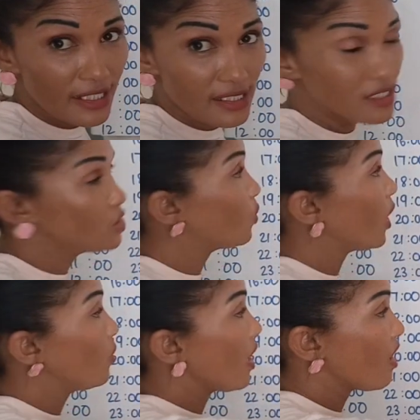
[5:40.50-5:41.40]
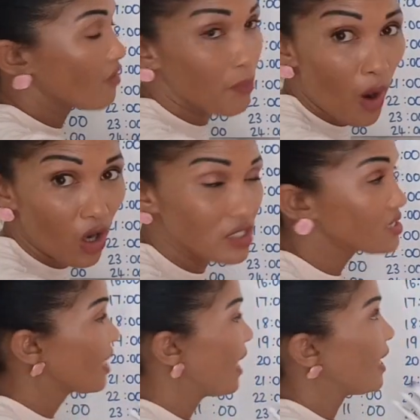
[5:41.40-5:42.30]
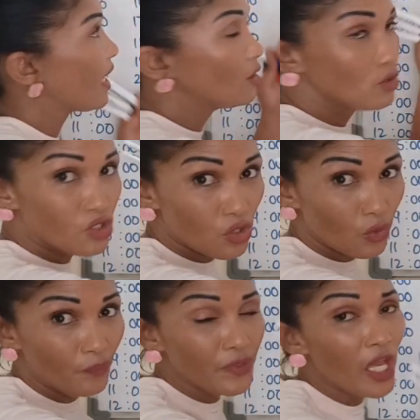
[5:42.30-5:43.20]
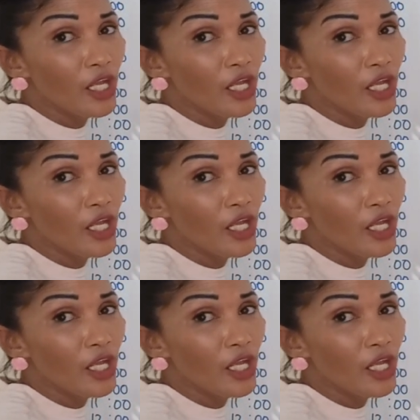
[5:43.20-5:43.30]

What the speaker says: as is where we have our past and our to.